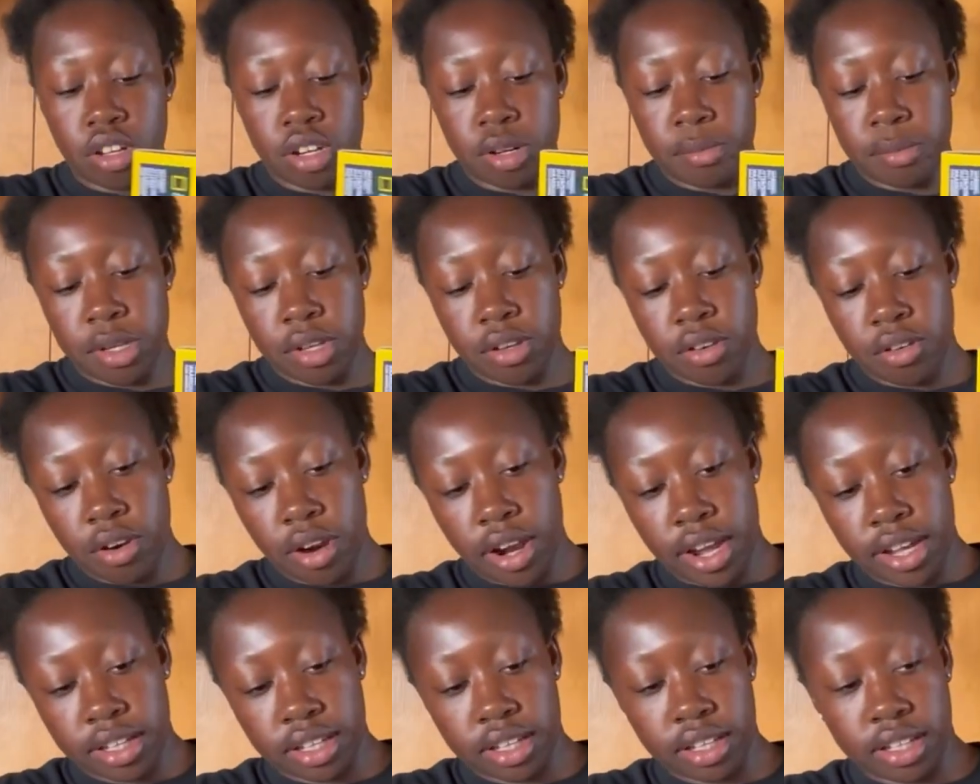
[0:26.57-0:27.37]
to be
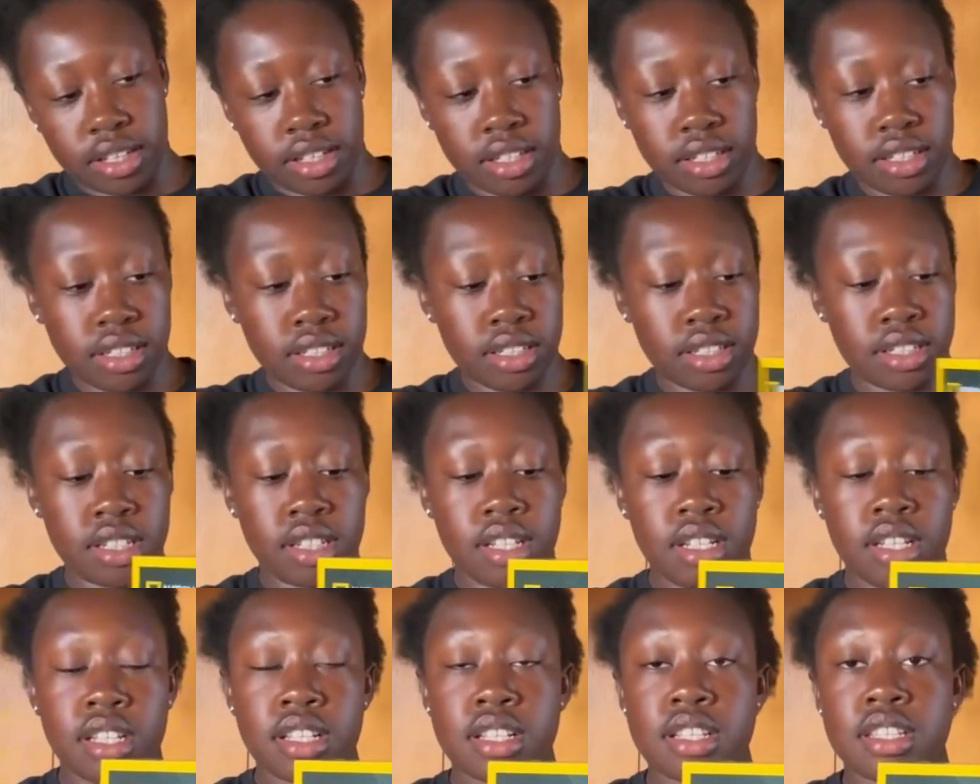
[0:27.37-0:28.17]
cracking
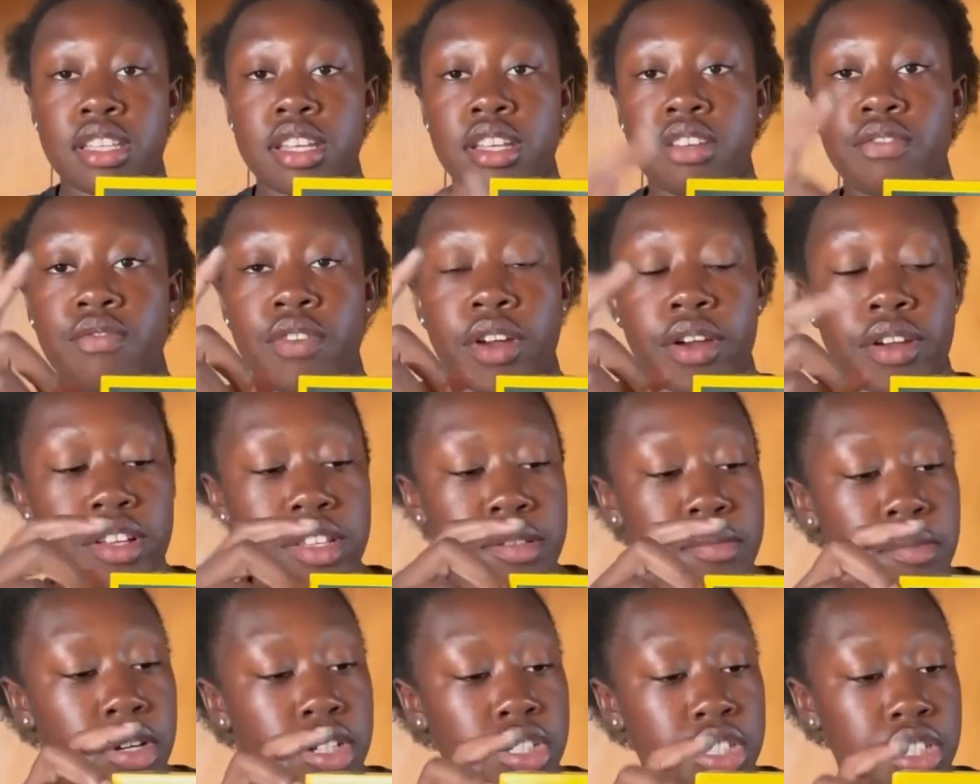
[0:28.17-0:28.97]
10 very
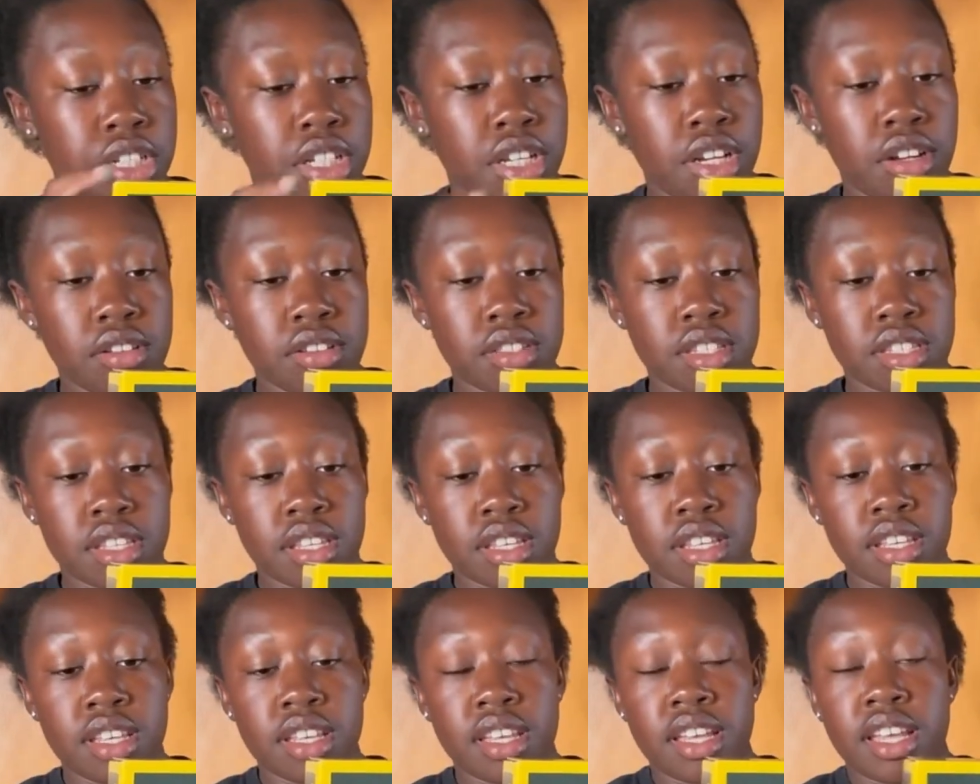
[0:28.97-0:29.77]
small geodes
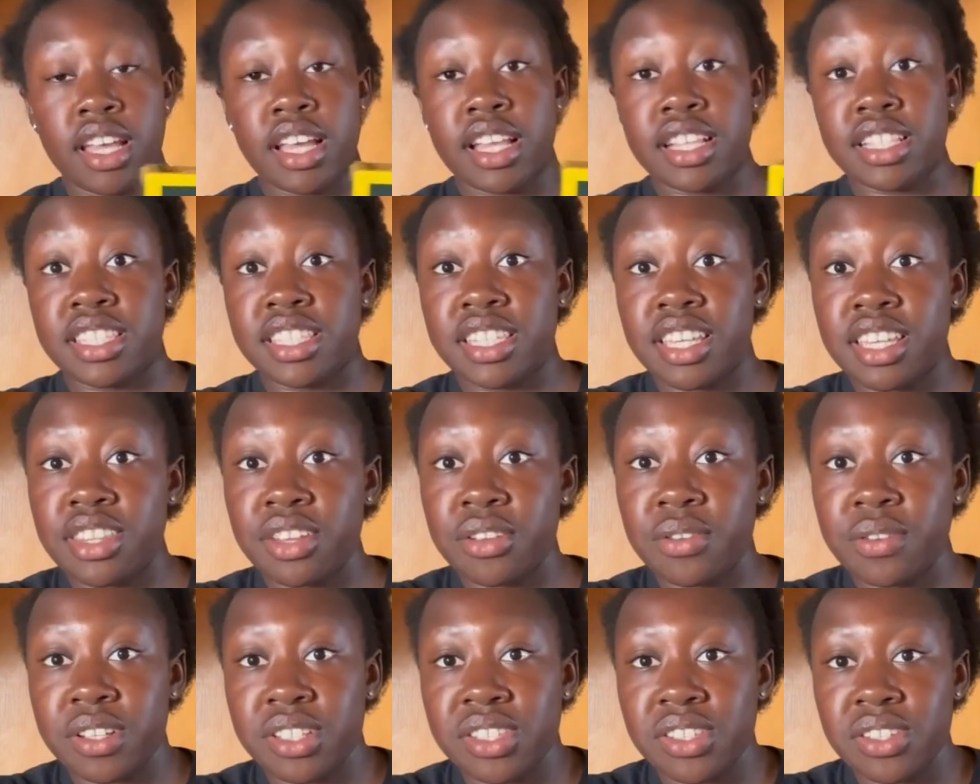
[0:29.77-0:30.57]
and see the
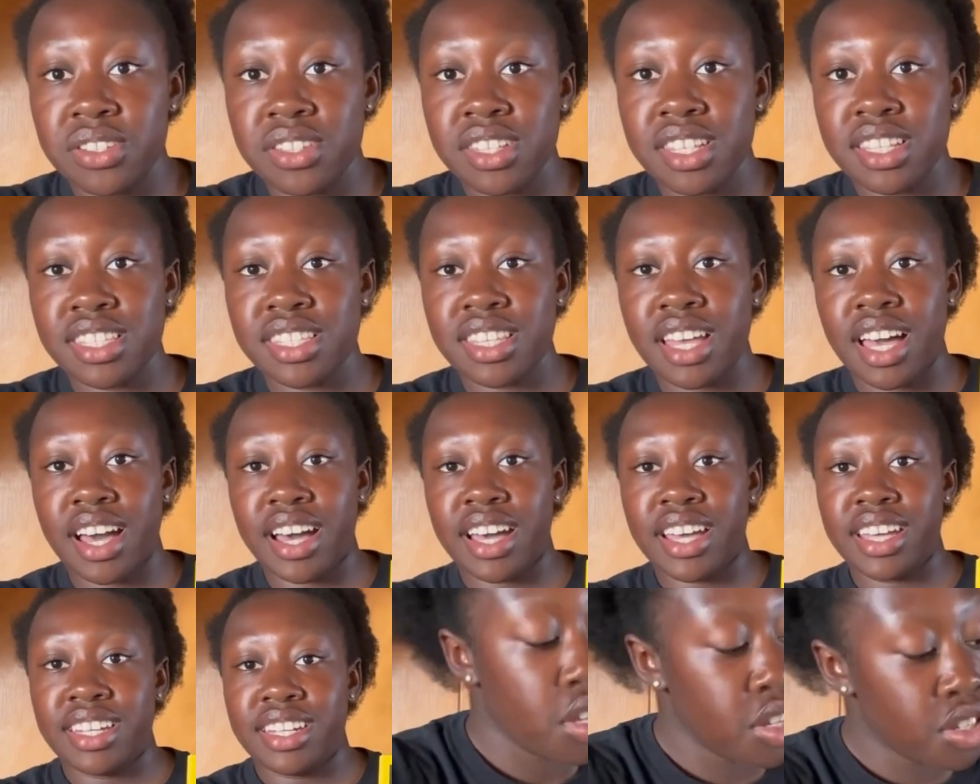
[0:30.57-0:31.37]
crystals
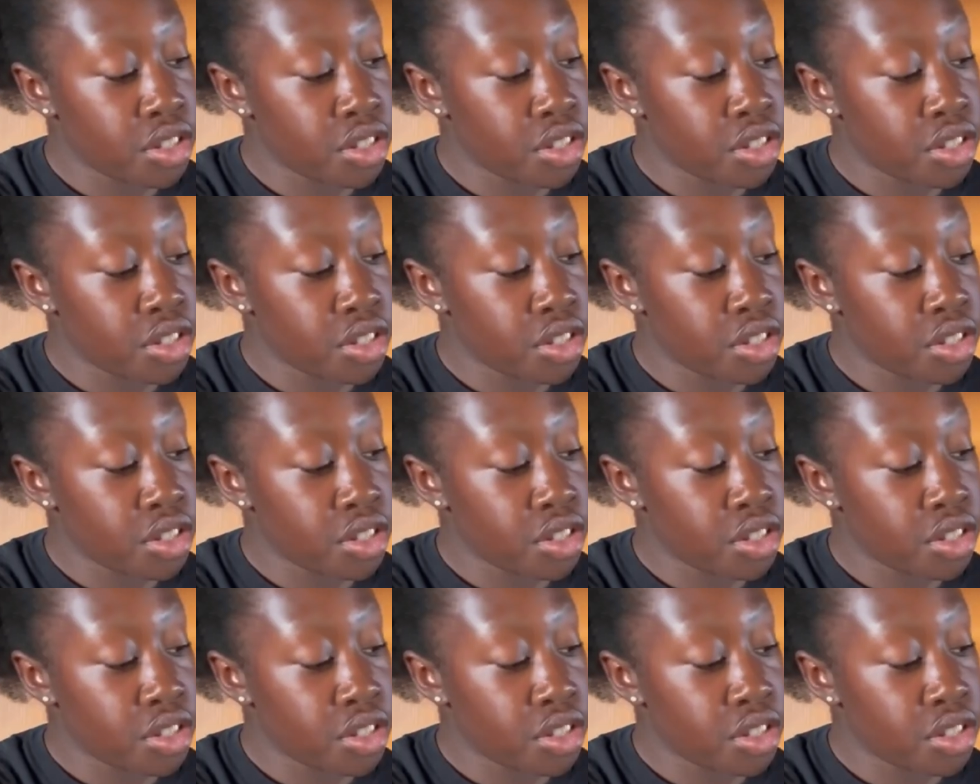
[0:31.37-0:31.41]
inside.